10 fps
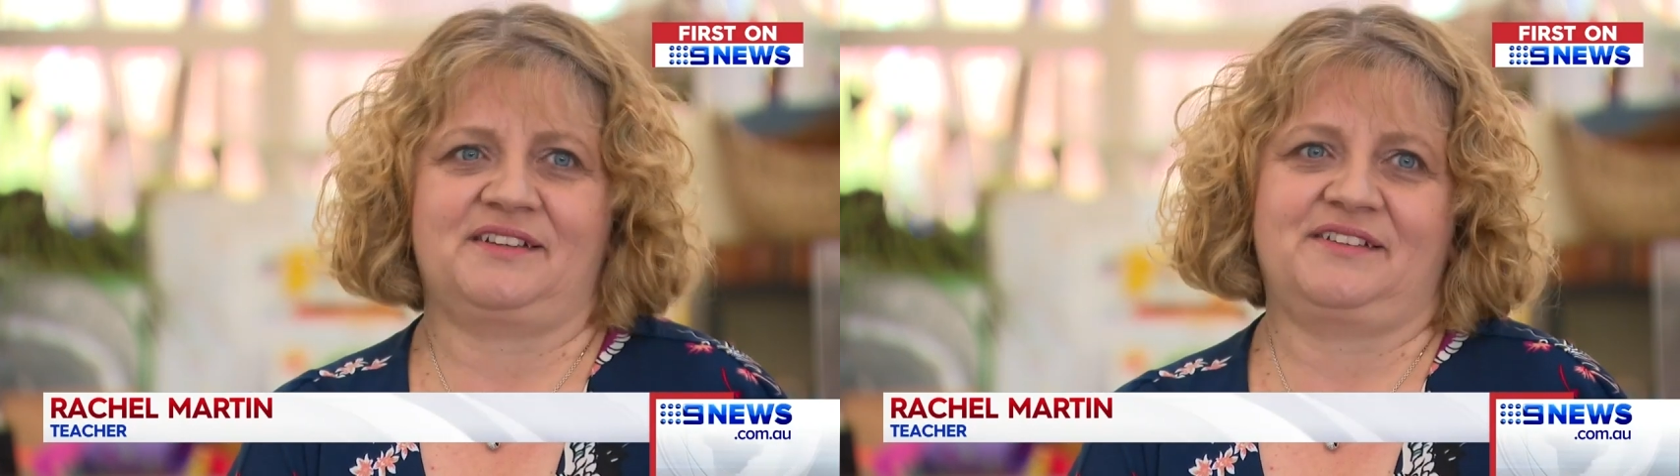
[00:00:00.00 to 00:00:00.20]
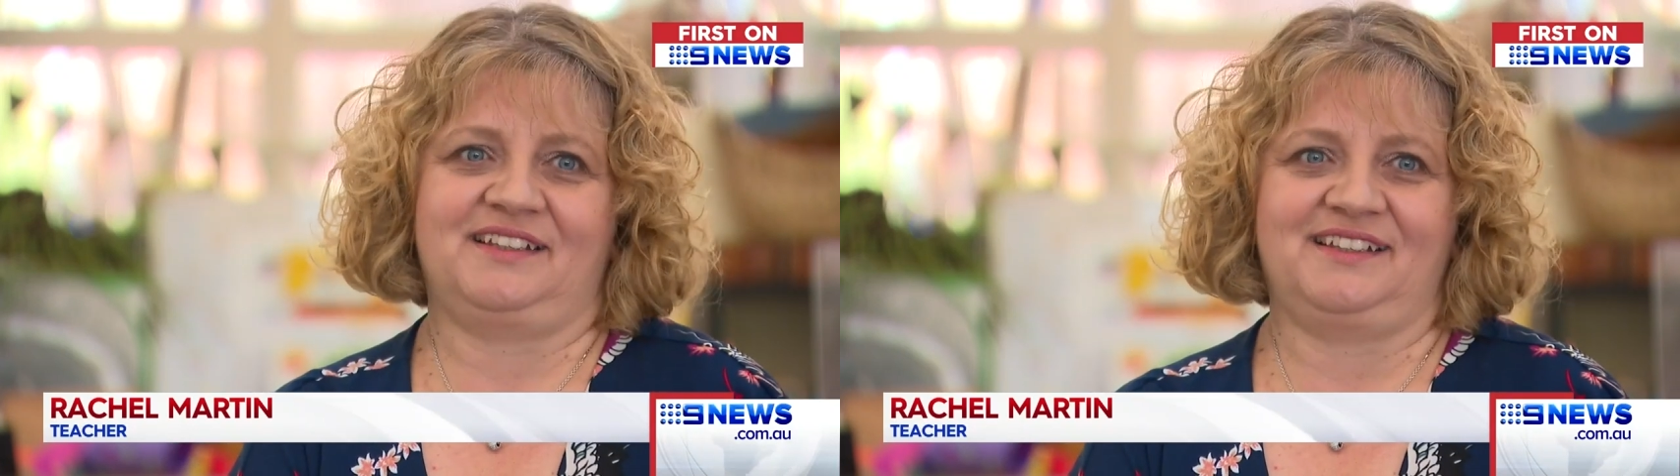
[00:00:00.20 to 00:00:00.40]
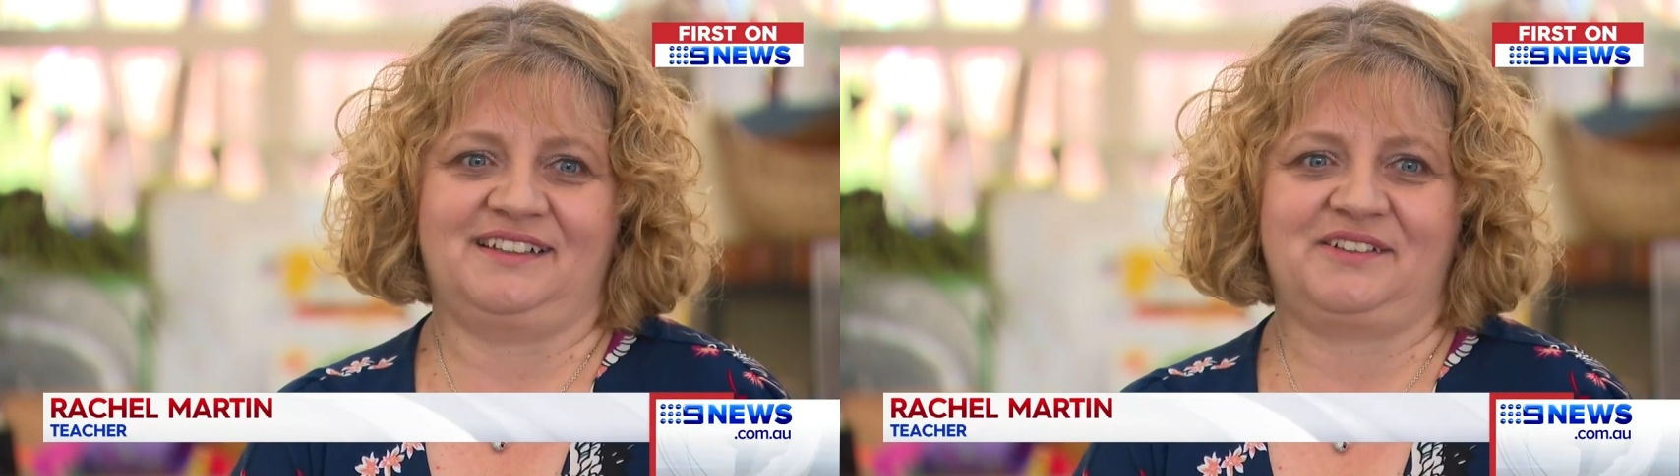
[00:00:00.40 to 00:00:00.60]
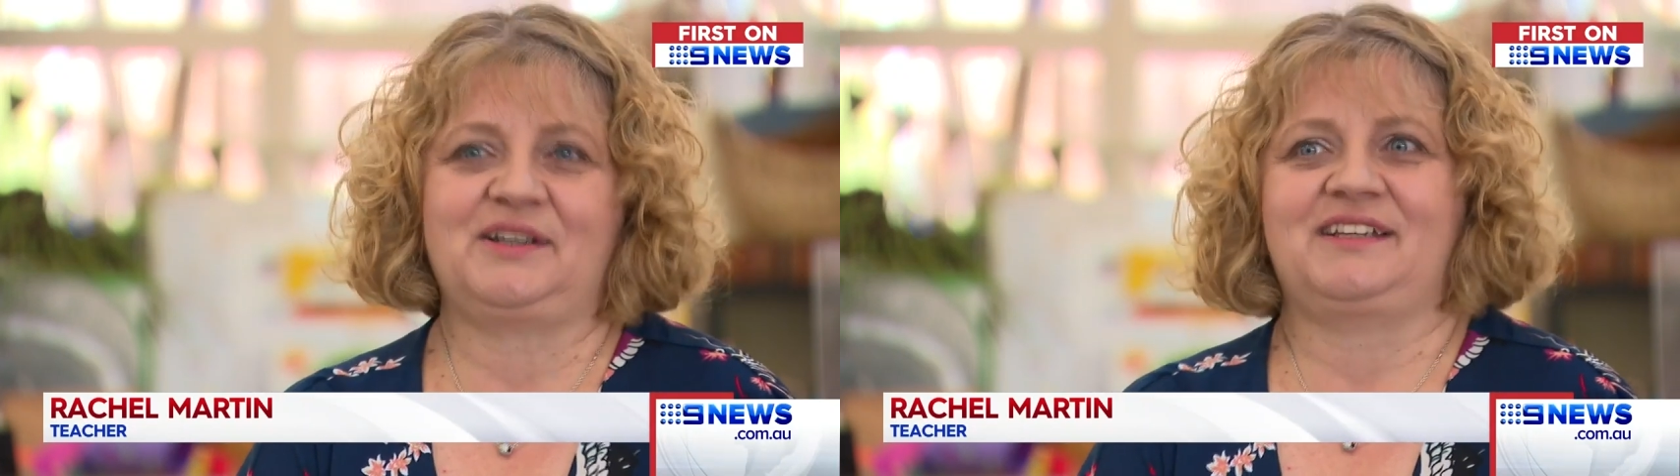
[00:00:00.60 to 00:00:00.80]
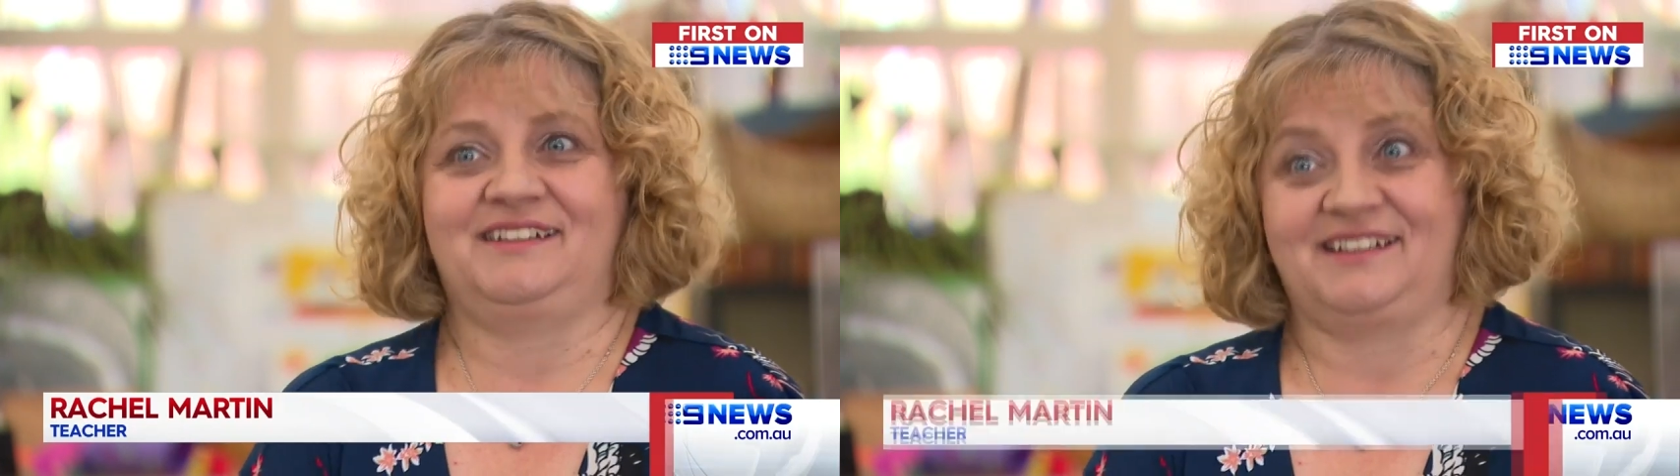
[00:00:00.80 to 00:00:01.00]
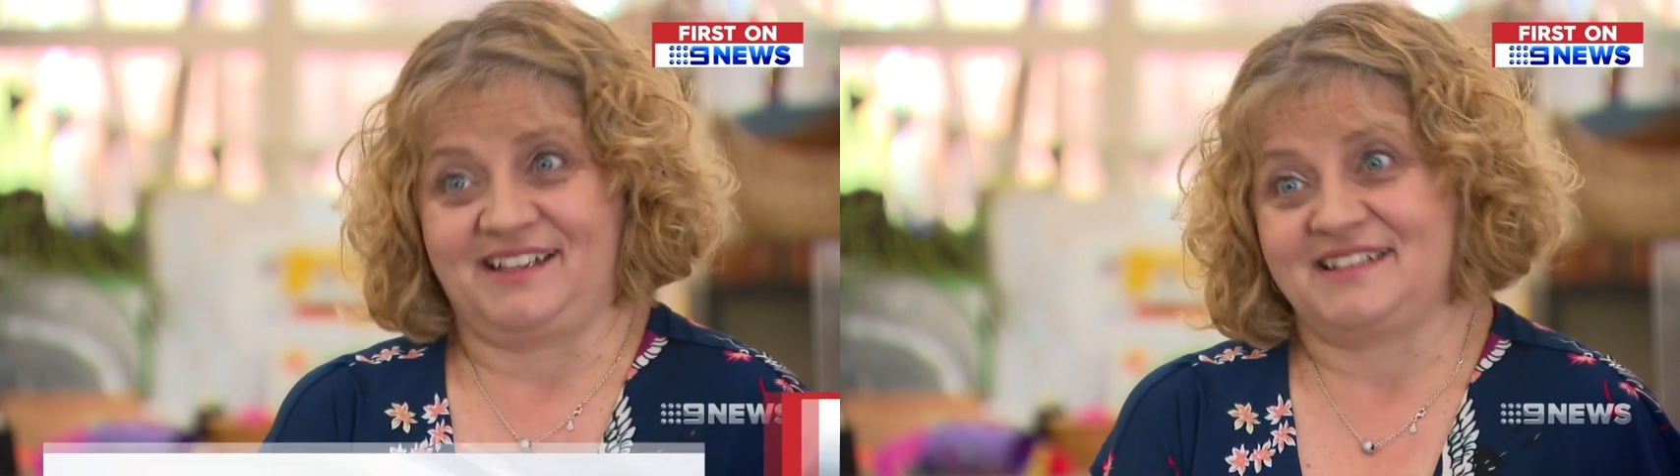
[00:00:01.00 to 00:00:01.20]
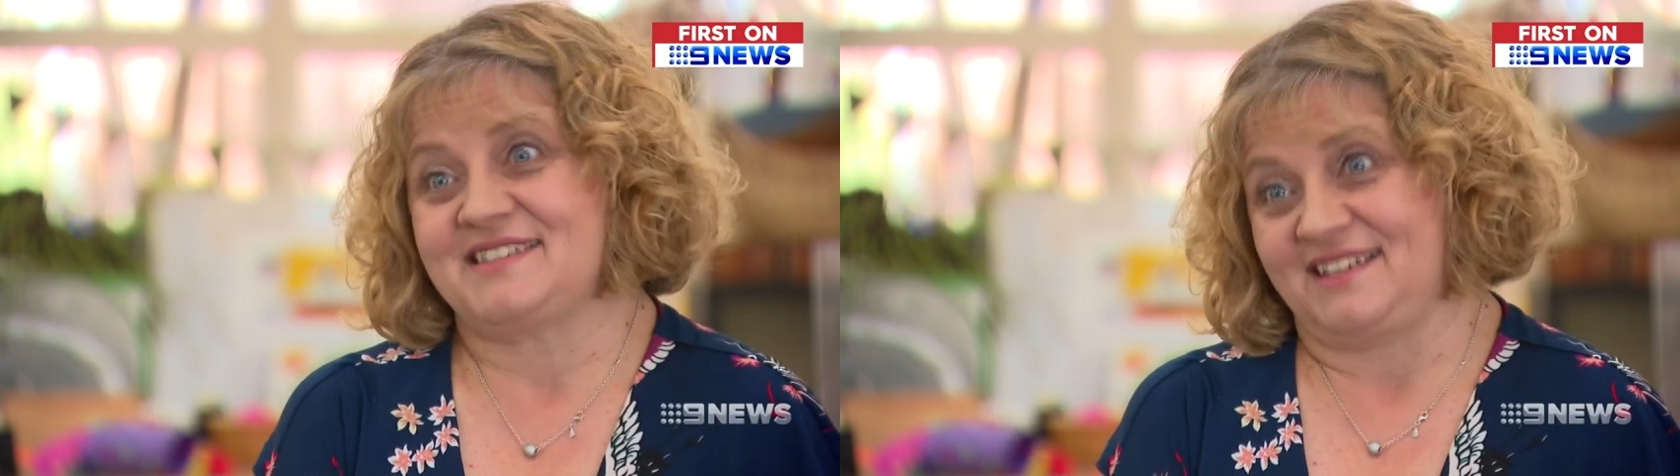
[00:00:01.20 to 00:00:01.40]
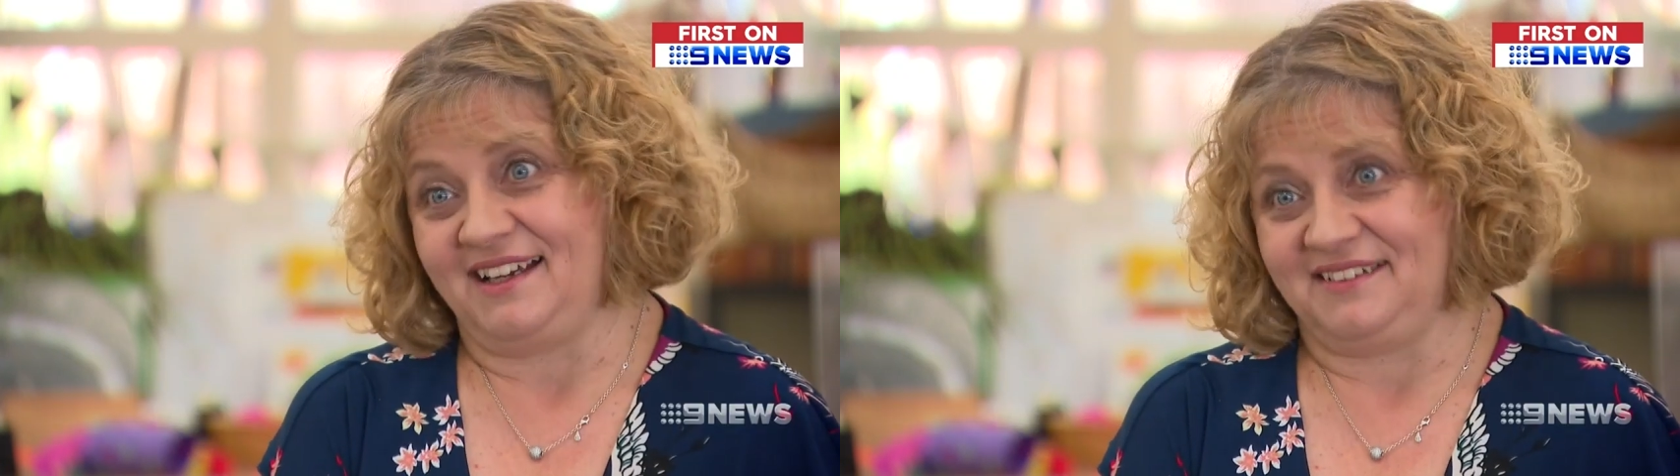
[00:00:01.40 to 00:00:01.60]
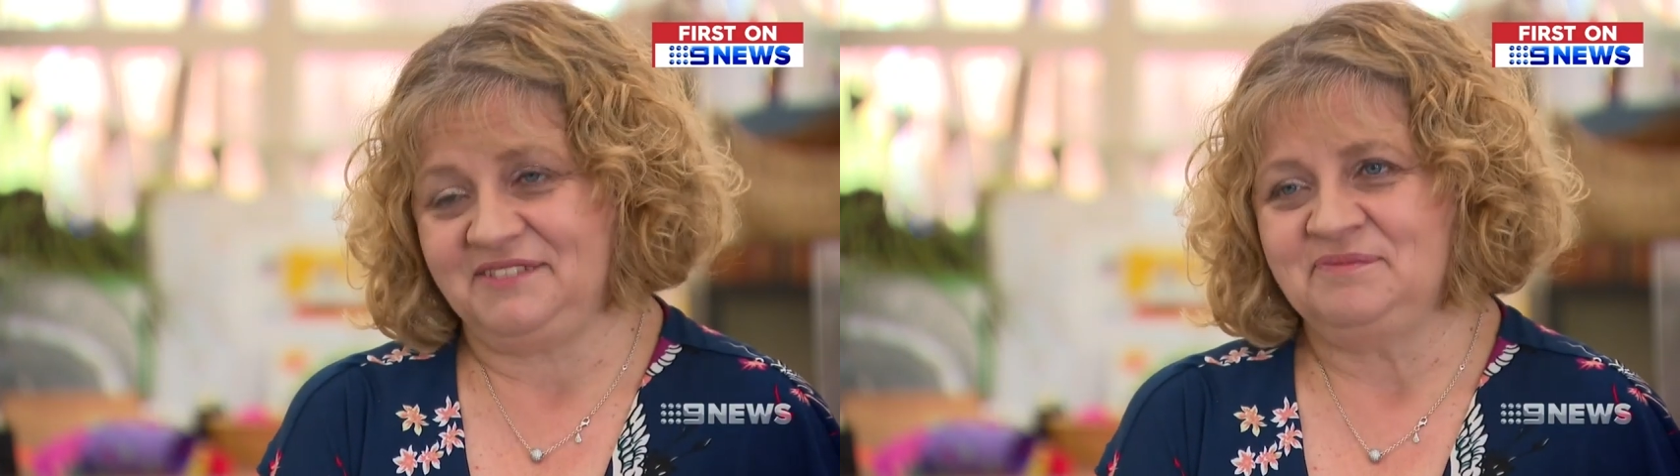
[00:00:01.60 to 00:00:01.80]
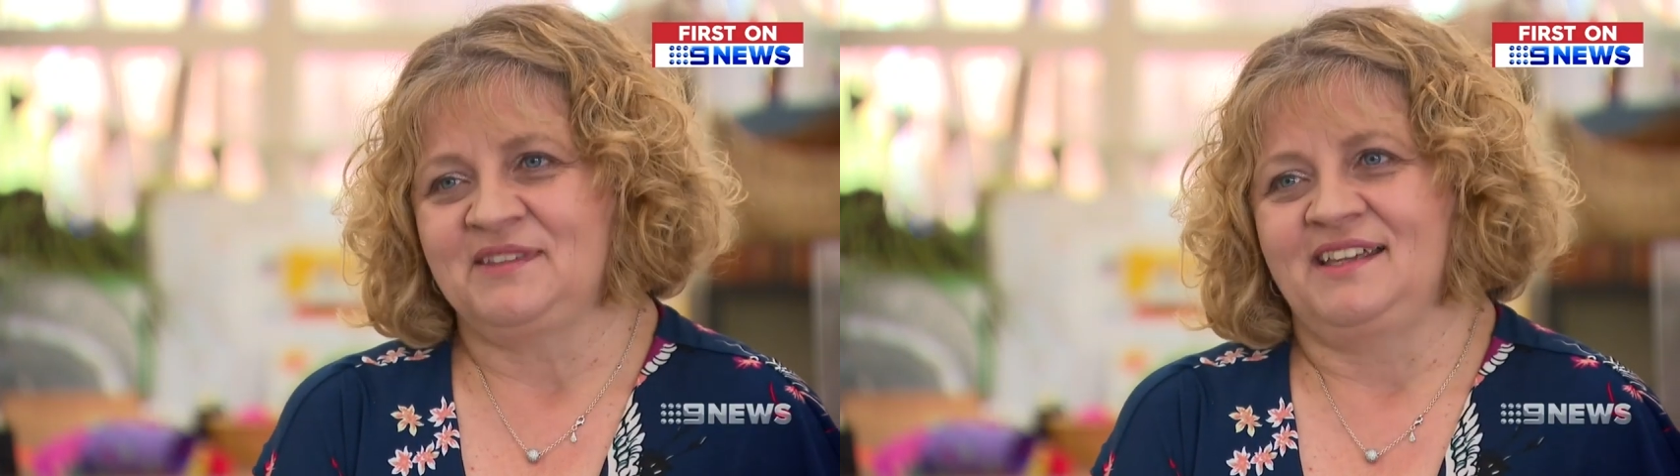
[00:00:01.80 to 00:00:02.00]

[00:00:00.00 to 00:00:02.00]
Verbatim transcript: So the quicker you can get started,